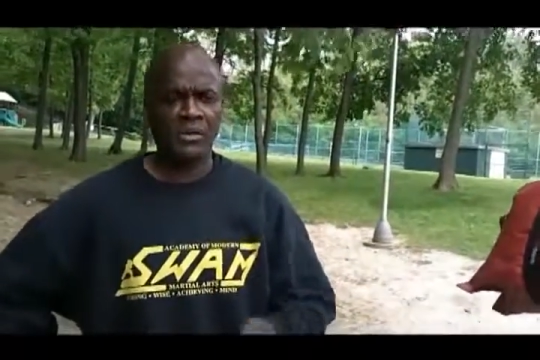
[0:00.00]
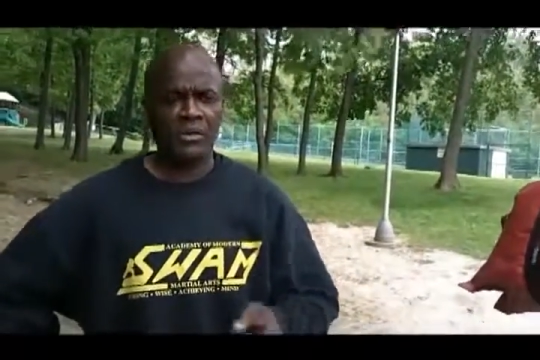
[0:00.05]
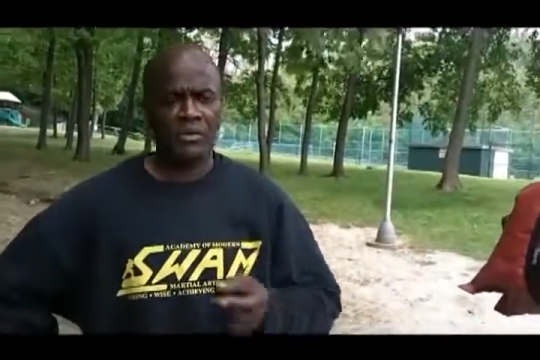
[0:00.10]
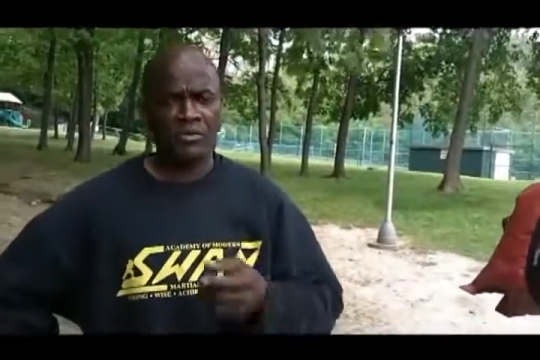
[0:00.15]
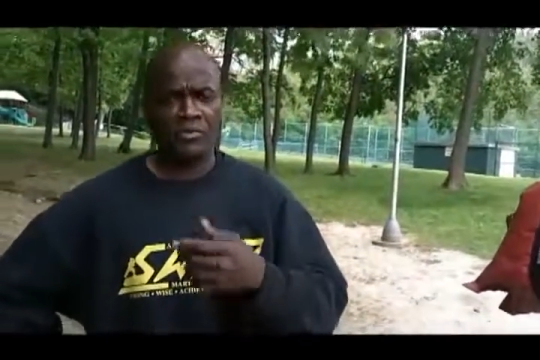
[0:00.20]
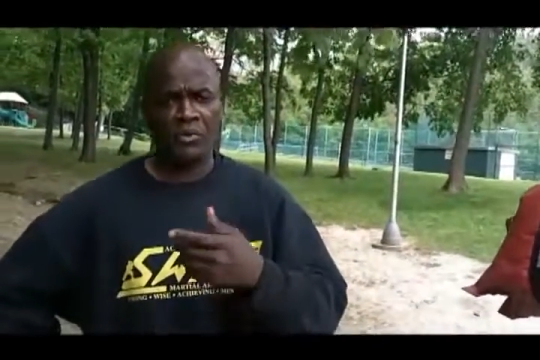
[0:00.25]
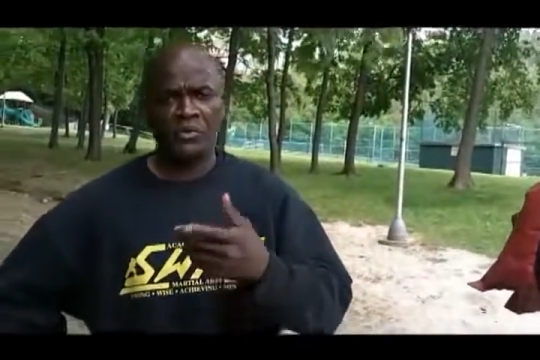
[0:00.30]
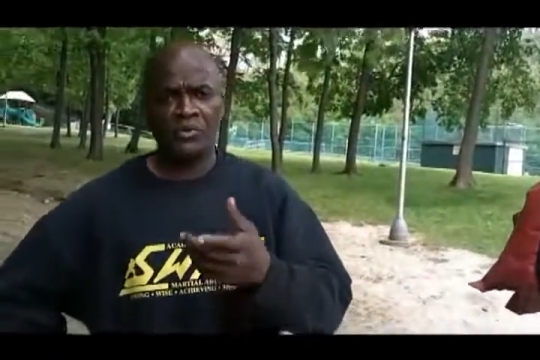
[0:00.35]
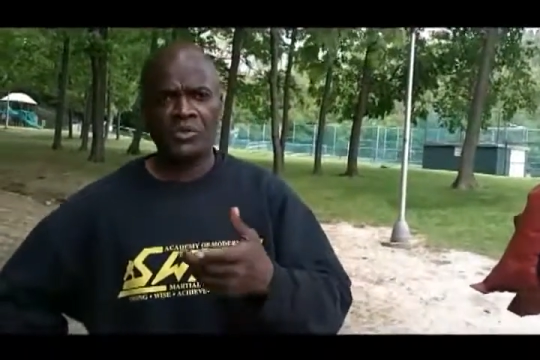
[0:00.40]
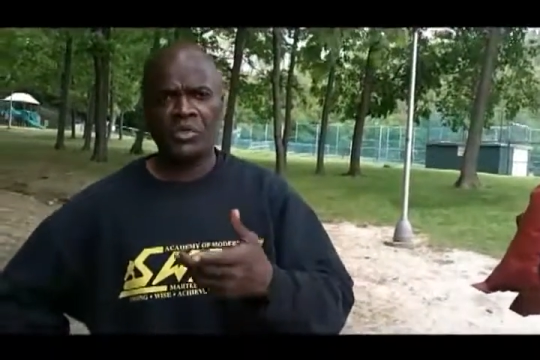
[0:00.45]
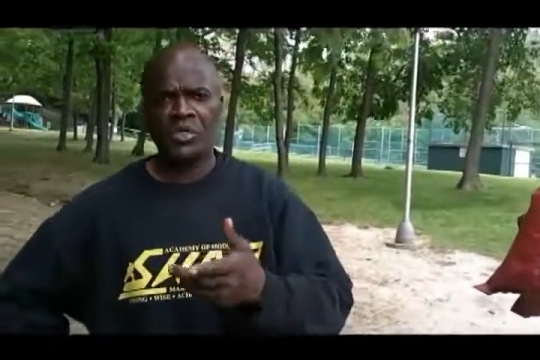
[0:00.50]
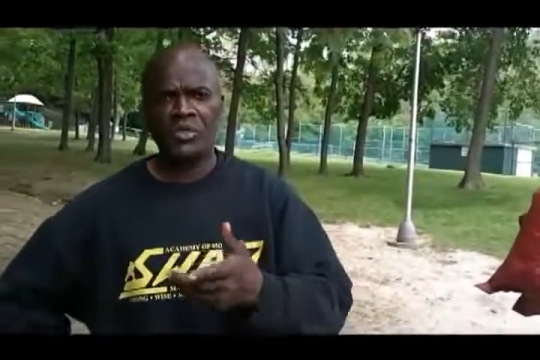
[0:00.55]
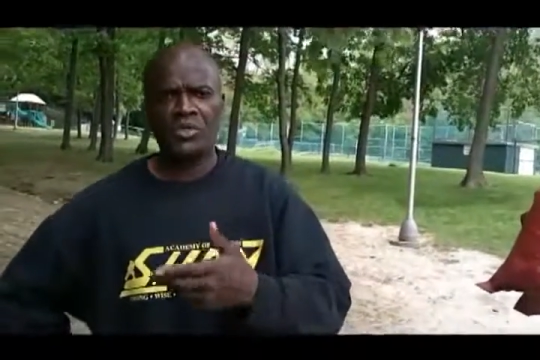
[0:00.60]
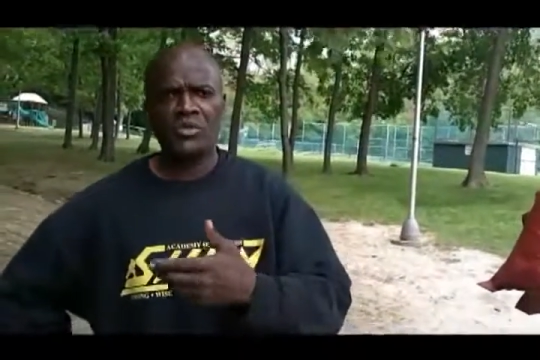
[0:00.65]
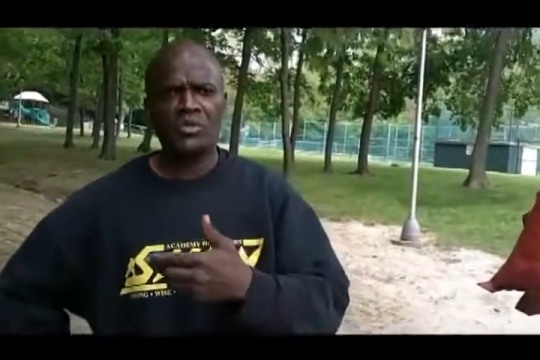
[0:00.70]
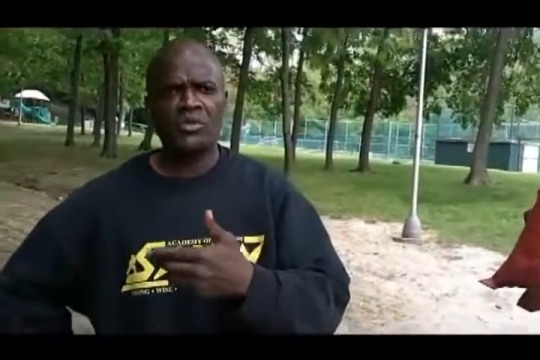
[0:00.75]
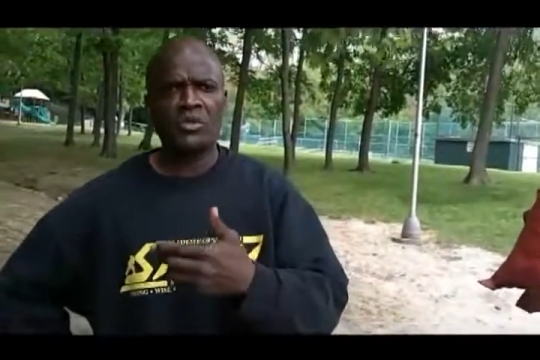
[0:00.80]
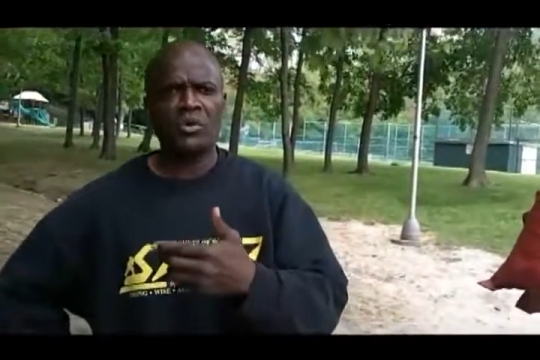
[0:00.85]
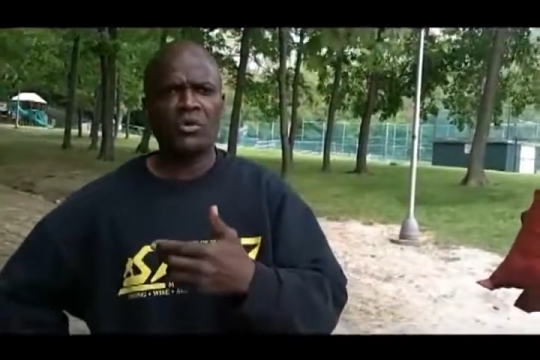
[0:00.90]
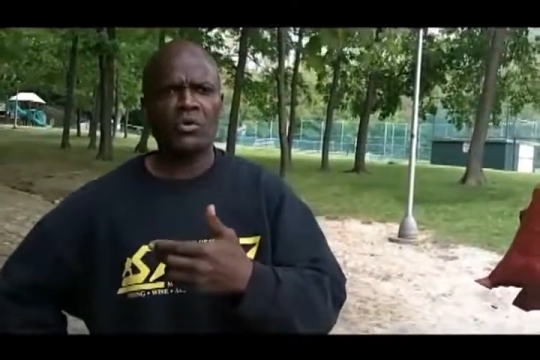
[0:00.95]
Real
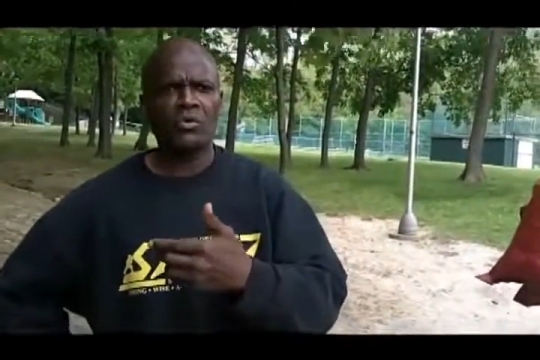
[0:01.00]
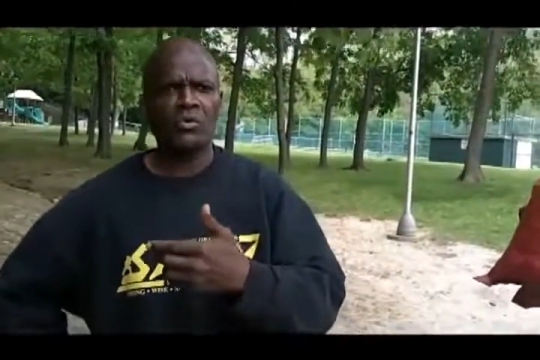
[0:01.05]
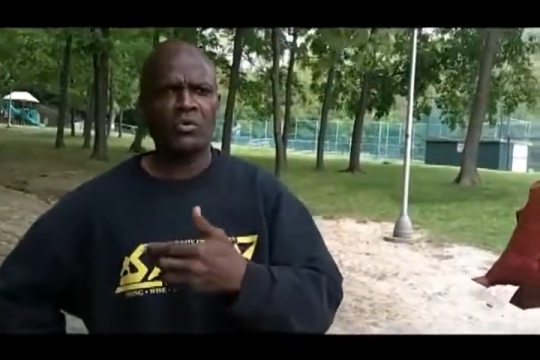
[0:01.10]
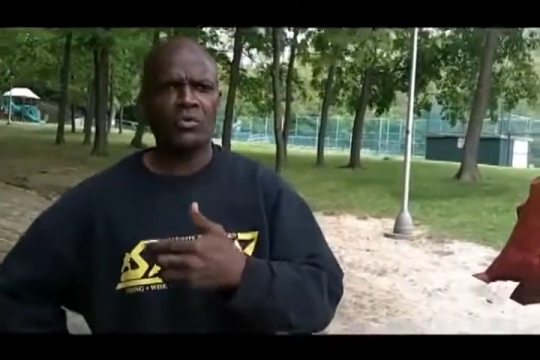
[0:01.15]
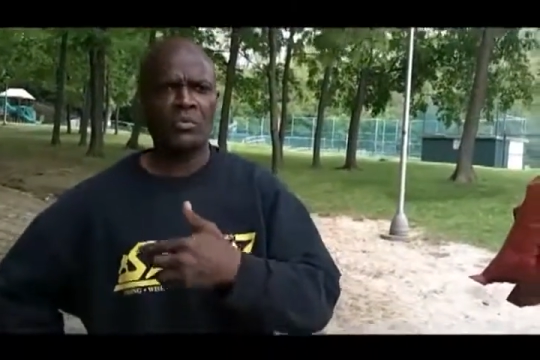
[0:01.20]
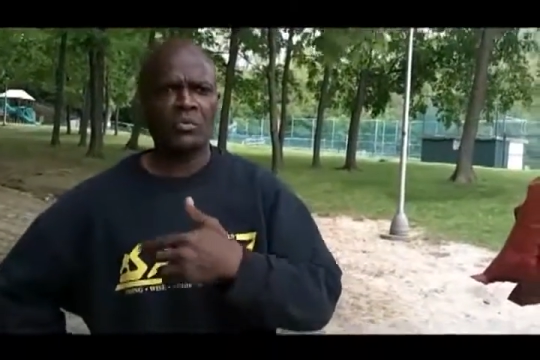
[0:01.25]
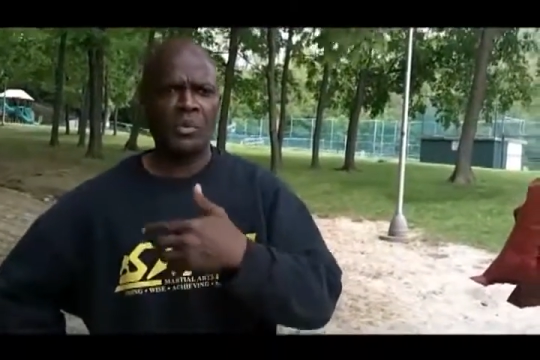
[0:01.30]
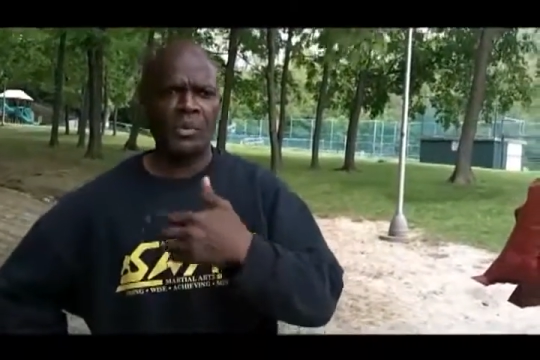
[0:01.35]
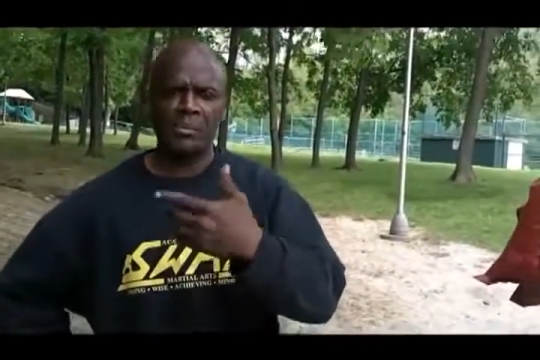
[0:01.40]
teachers don't